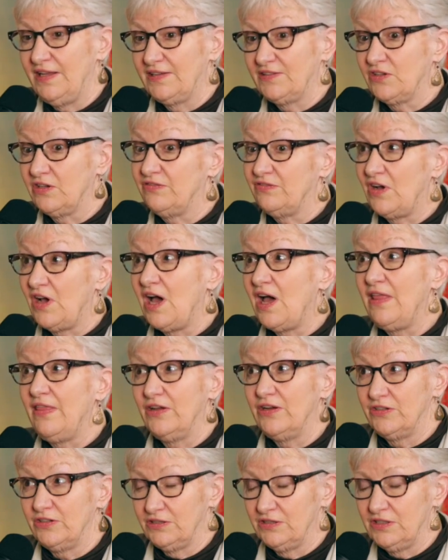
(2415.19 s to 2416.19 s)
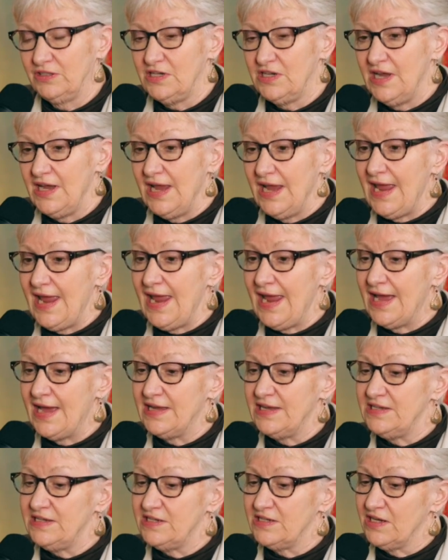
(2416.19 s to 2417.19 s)
That's our Father.
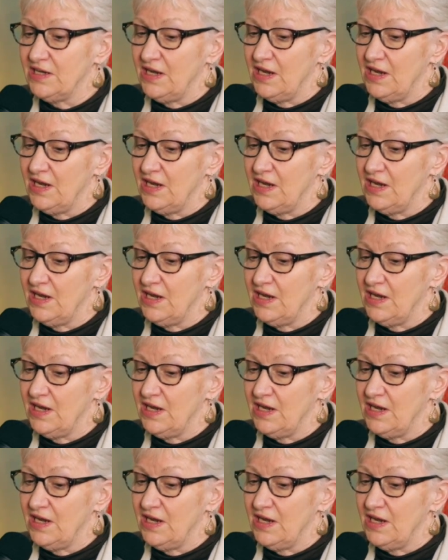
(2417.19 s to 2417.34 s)
And